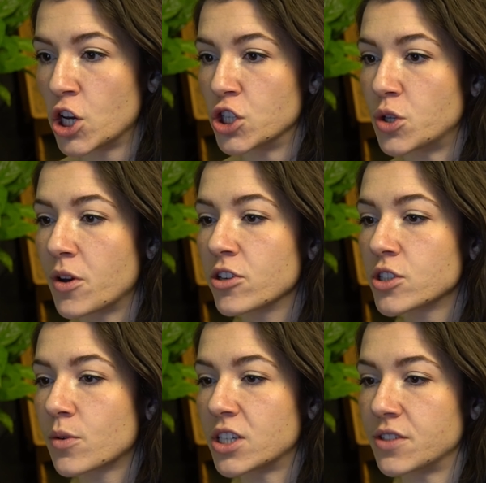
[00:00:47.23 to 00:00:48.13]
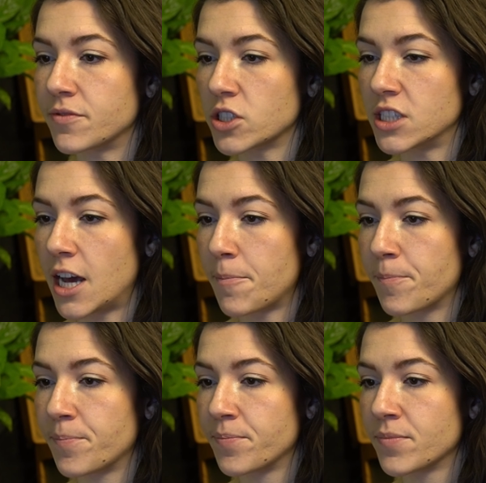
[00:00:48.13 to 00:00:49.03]
So here's the question for today.
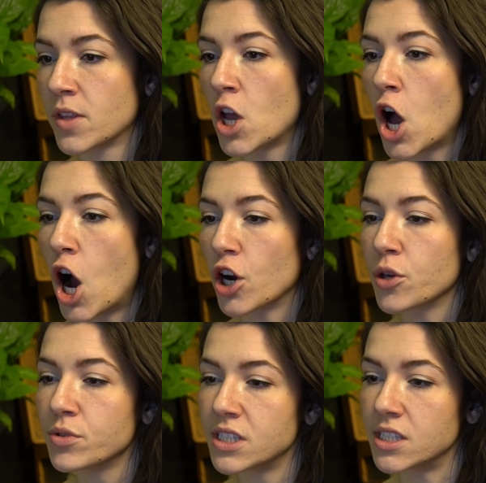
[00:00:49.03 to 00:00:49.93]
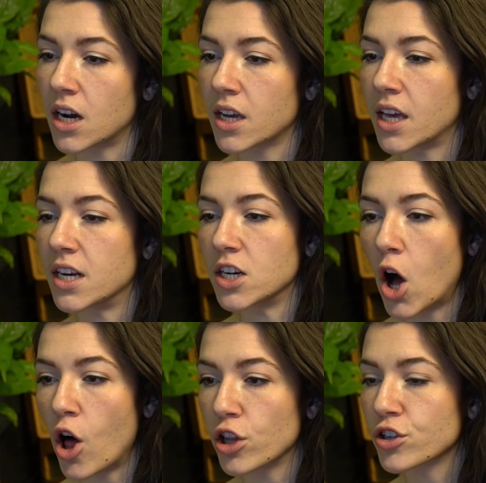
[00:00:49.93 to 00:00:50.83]
Are you stuck in an
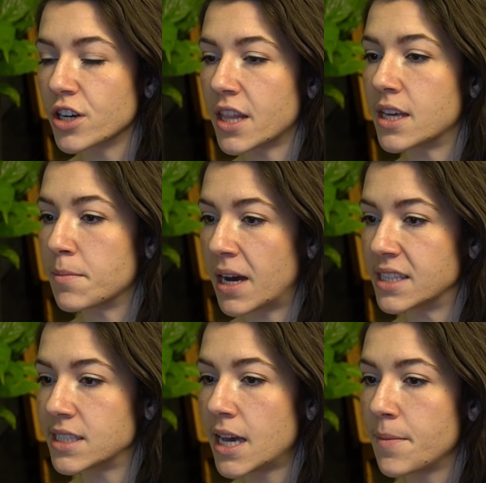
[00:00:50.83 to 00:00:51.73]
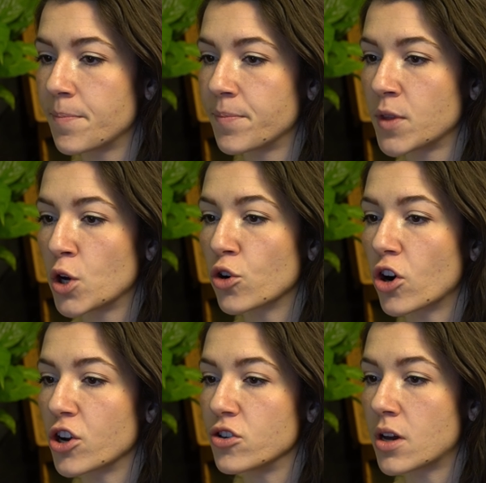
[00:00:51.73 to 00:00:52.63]
all or nothing mindset, or are
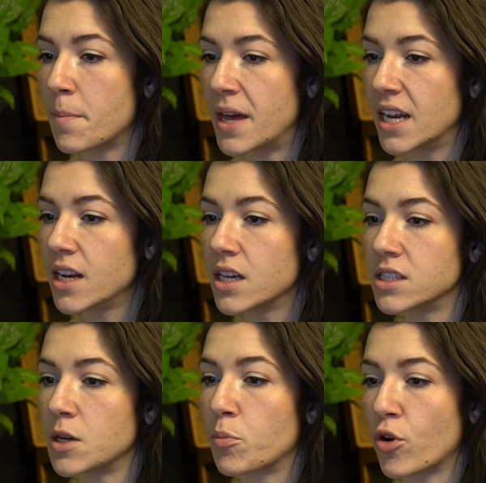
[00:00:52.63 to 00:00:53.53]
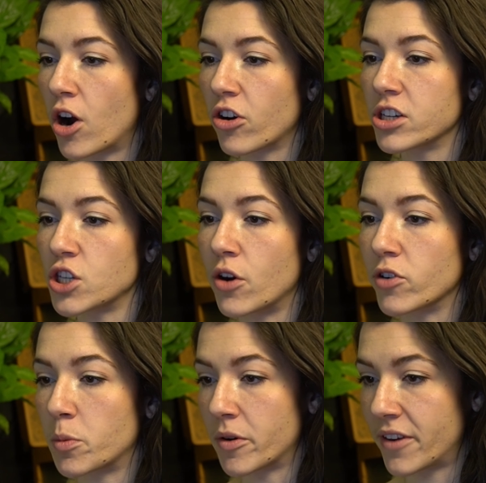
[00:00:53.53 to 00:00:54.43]
you committed to progress over
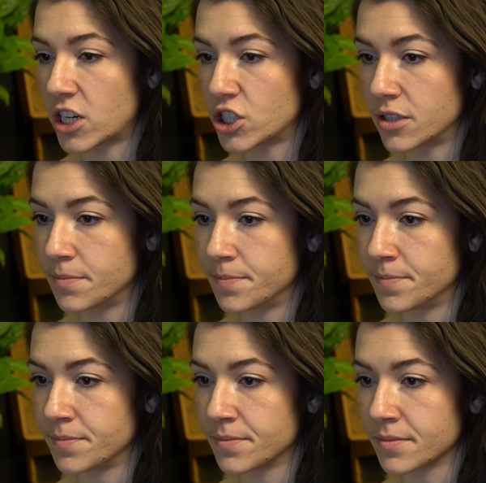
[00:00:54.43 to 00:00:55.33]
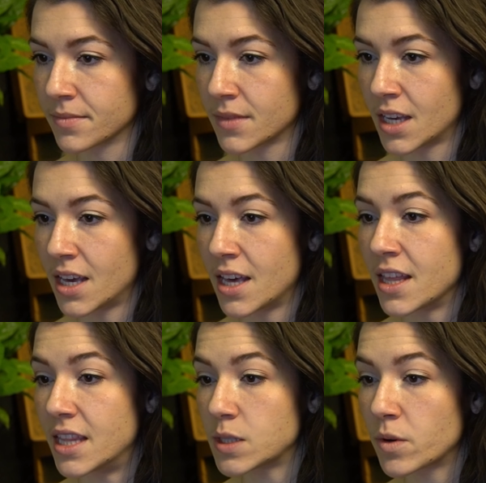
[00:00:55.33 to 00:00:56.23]
perfection?
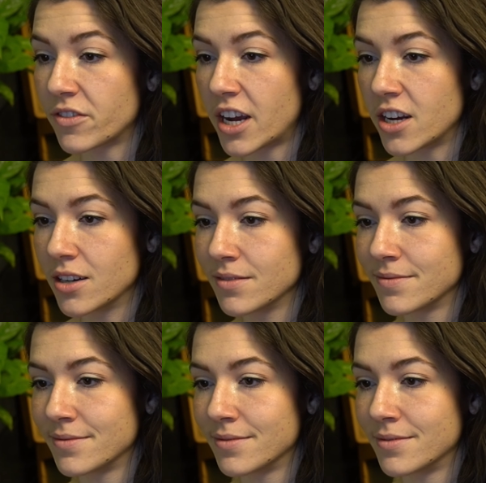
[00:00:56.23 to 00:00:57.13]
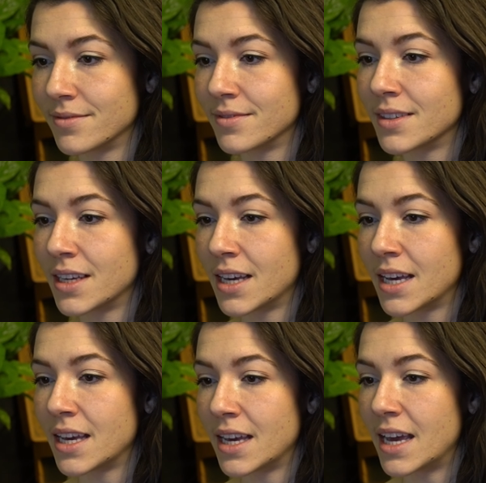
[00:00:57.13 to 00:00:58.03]
This one right here,
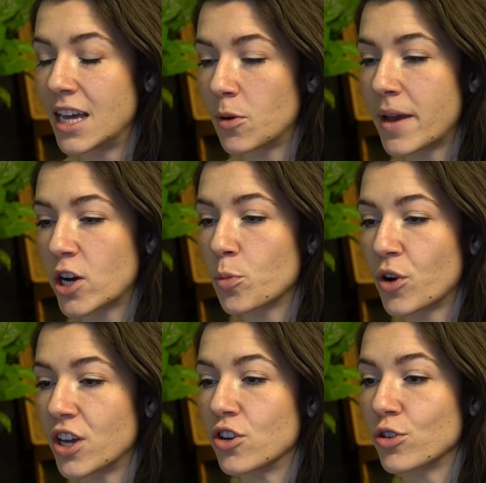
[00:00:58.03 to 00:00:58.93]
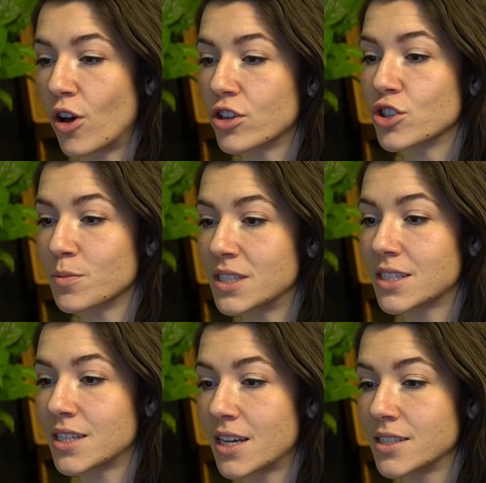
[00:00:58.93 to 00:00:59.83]
it'll make or break your long-term
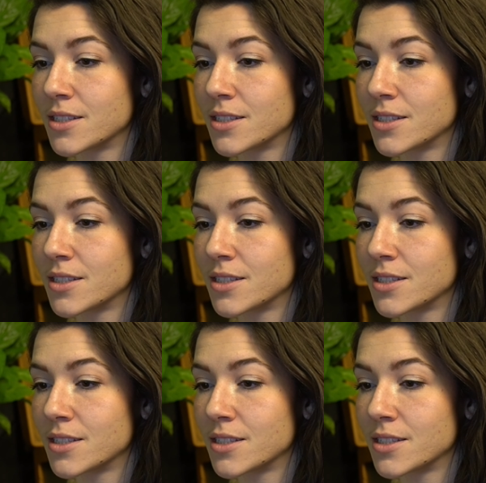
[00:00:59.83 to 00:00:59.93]
success.